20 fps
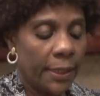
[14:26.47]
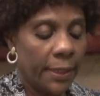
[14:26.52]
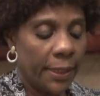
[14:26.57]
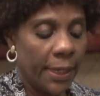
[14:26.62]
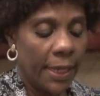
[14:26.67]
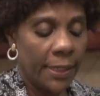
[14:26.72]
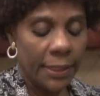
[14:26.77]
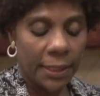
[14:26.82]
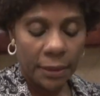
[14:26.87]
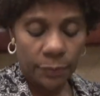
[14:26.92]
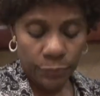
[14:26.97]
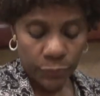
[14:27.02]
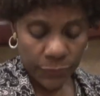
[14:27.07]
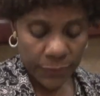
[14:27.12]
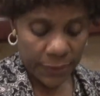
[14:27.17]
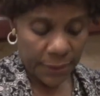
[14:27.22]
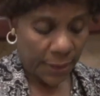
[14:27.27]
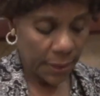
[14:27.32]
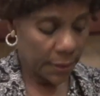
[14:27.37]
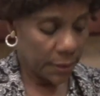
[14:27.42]

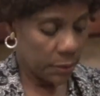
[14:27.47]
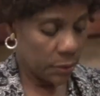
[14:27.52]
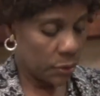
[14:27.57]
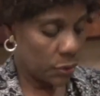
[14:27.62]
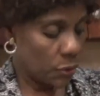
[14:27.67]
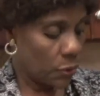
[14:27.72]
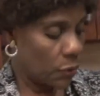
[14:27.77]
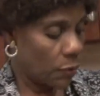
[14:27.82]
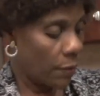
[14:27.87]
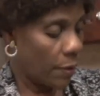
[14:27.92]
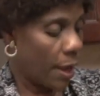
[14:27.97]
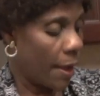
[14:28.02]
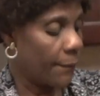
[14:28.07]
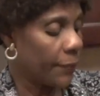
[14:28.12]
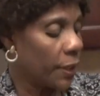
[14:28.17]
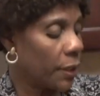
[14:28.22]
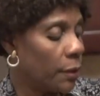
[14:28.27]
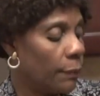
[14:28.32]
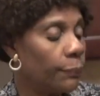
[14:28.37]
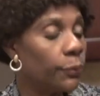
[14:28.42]
98%. So
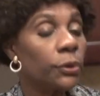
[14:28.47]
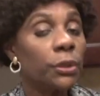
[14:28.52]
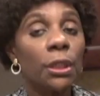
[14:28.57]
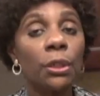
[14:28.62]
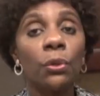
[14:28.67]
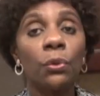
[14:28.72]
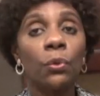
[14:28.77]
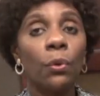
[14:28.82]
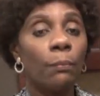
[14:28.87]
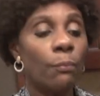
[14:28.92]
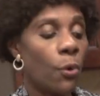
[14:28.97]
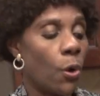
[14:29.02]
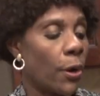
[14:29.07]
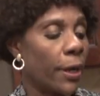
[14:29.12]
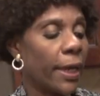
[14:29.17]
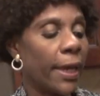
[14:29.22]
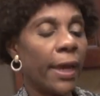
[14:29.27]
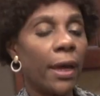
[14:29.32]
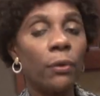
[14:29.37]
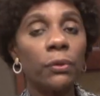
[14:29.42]
I'm gonna put a little more
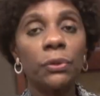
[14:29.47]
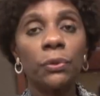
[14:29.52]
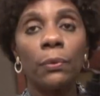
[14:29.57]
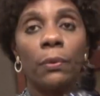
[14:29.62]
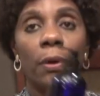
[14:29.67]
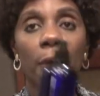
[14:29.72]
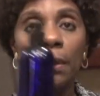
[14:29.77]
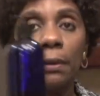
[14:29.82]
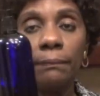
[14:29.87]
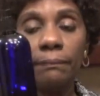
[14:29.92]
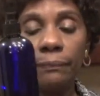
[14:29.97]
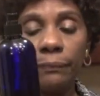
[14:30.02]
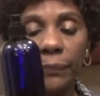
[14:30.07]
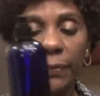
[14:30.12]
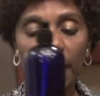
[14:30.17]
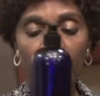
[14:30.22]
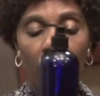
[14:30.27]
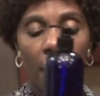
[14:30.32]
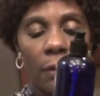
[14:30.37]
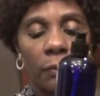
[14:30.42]
carrot
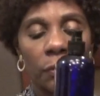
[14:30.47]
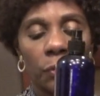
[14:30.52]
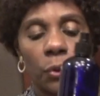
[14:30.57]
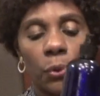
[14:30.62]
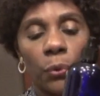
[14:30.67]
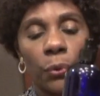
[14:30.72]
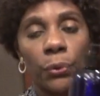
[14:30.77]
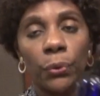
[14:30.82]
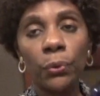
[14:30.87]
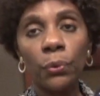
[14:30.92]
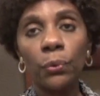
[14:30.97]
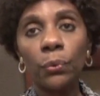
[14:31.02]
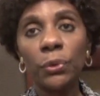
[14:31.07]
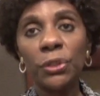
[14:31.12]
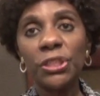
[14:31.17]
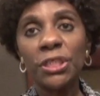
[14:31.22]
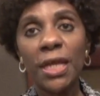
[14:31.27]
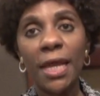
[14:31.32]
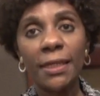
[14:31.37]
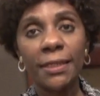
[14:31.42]
oil,
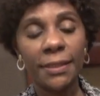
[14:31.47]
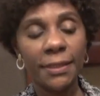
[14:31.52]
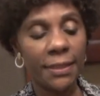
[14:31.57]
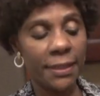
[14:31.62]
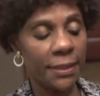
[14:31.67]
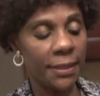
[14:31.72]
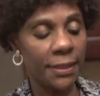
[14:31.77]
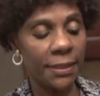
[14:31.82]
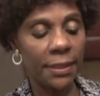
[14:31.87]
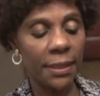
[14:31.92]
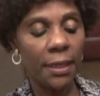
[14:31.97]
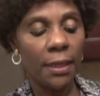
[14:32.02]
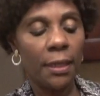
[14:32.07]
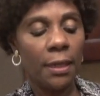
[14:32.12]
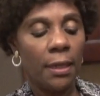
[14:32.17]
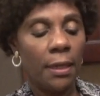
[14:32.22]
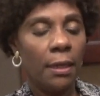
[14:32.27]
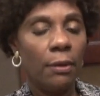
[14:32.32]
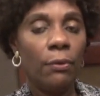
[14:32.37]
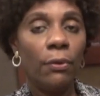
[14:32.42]
which I did
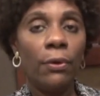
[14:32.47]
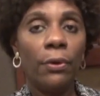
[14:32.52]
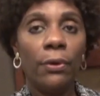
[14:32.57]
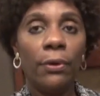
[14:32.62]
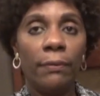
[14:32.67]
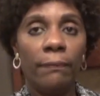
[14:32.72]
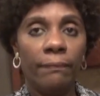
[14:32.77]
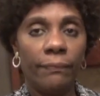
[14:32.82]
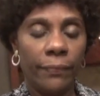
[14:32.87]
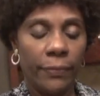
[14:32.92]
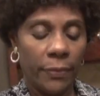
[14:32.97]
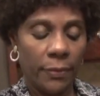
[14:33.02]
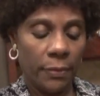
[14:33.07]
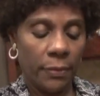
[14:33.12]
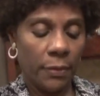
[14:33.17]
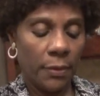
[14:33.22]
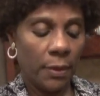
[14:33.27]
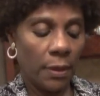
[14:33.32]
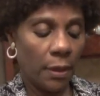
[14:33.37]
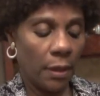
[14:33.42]

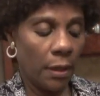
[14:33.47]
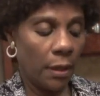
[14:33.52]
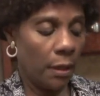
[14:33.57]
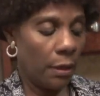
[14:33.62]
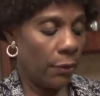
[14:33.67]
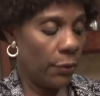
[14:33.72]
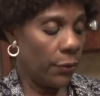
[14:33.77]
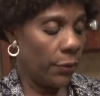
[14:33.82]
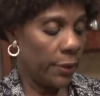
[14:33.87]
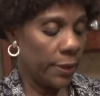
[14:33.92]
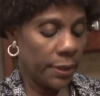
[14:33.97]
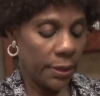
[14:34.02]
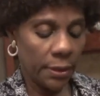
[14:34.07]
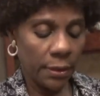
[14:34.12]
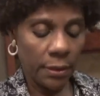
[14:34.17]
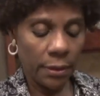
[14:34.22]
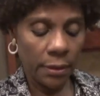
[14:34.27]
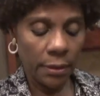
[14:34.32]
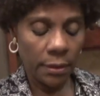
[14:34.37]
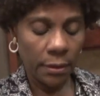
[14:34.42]
earlier.